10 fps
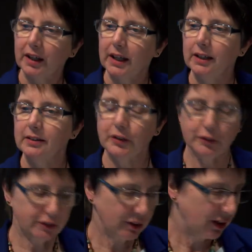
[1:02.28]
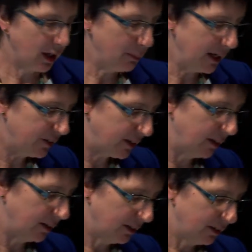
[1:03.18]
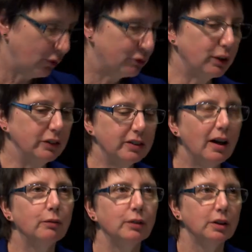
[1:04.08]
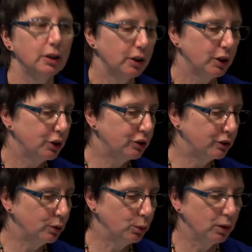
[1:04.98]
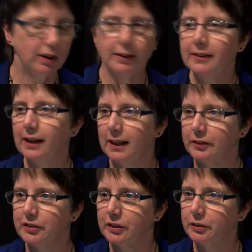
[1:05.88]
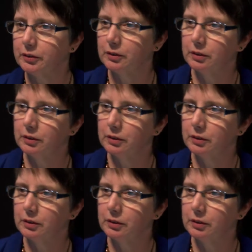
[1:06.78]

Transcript: in this amazing front cover to the Lancet.